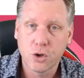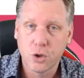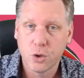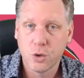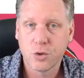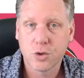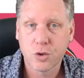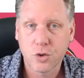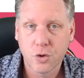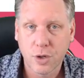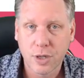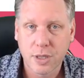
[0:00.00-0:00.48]

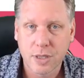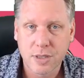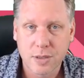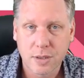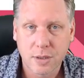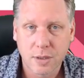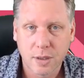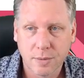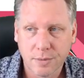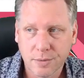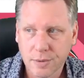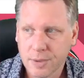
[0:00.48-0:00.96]
shoes
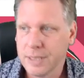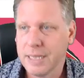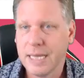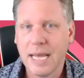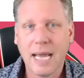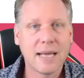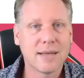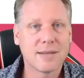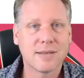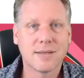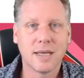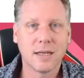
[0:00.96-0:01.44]
crease?
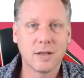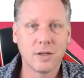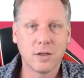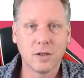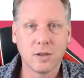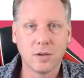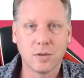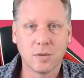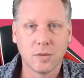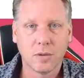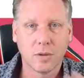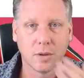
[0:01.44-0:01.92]
Yes, they
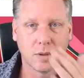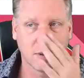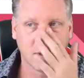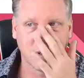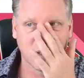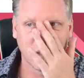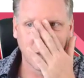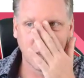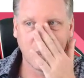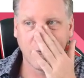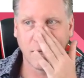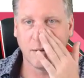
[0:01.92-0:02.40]
do.
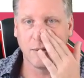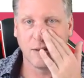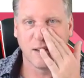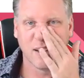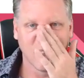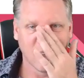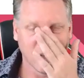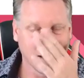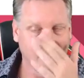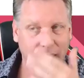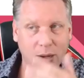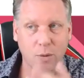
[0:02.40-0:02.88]

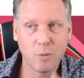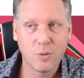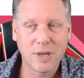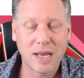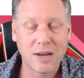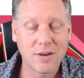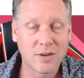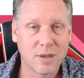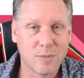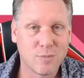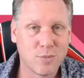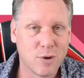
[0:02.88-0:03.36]
It was
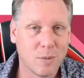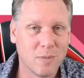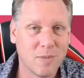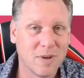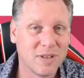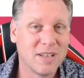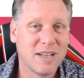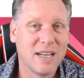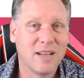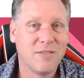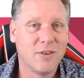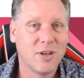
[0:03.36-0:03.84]
actually a problem
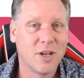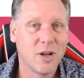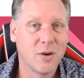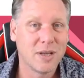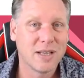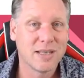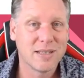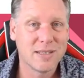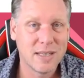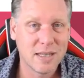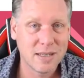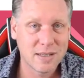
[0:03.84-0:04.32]
I didn't even know
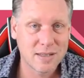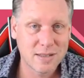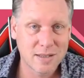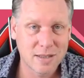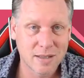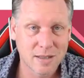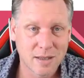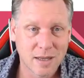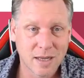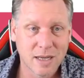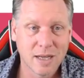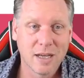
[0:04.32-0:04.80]

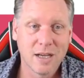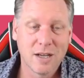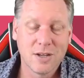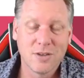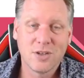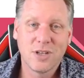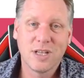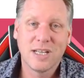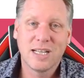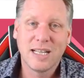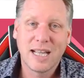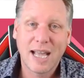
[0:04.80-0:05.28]
existed.
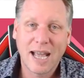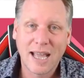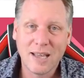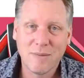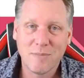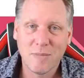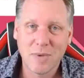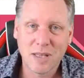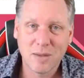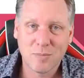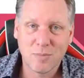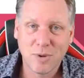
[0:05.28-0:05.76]
She
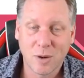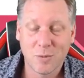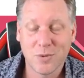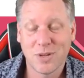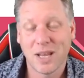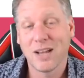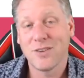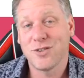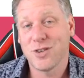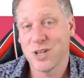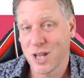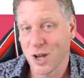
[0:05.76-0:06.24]
gave me I
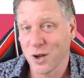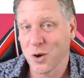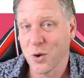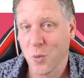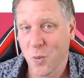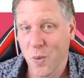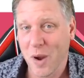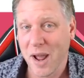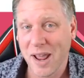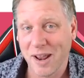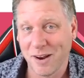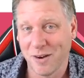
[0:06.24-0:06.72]
was actually
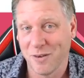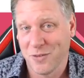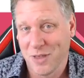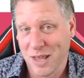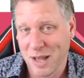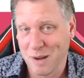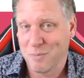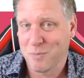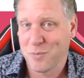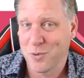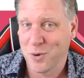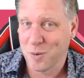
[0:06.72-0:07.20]
unaware of
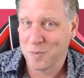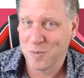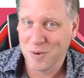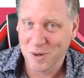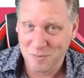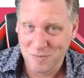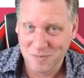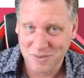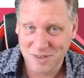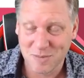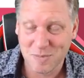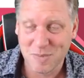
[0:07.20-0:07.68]
that
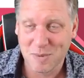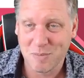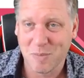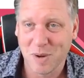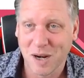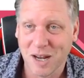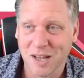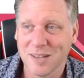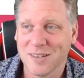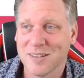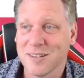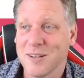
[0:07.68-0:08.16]
problem, to be
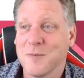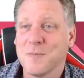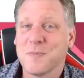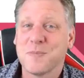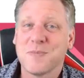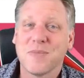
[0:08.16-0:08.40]
blunt.